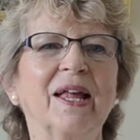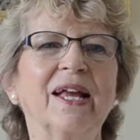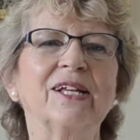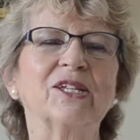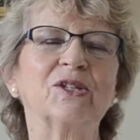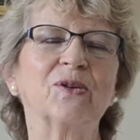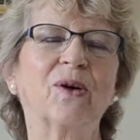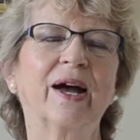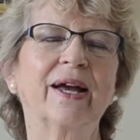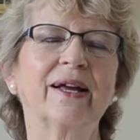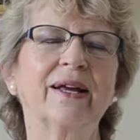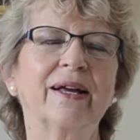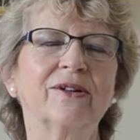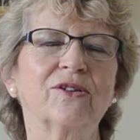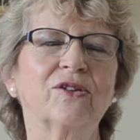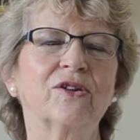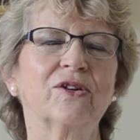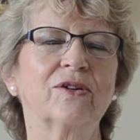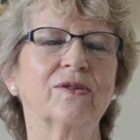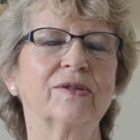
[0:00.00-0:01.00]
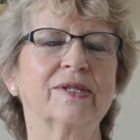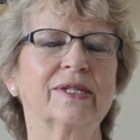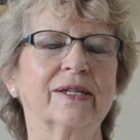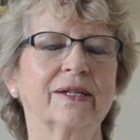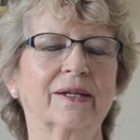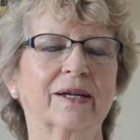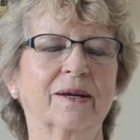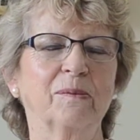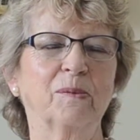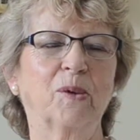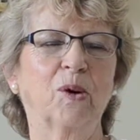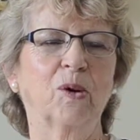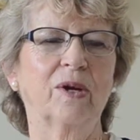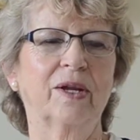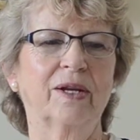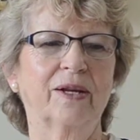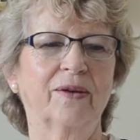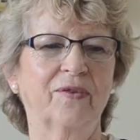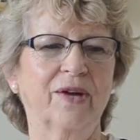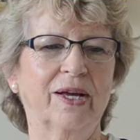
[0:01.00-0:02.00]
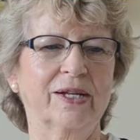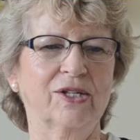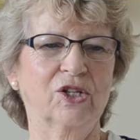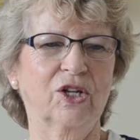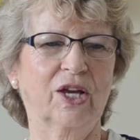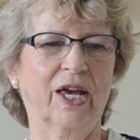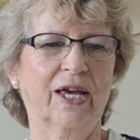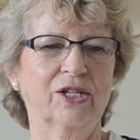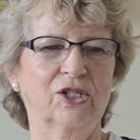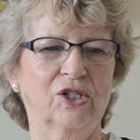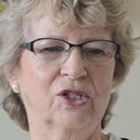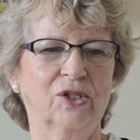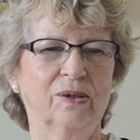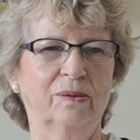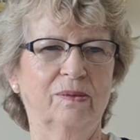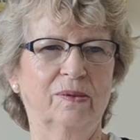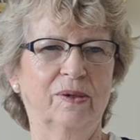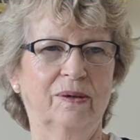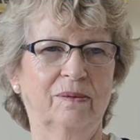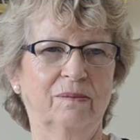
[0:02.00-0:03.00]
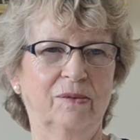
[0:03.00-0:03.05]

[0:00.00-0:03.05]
So I introduced a component of education,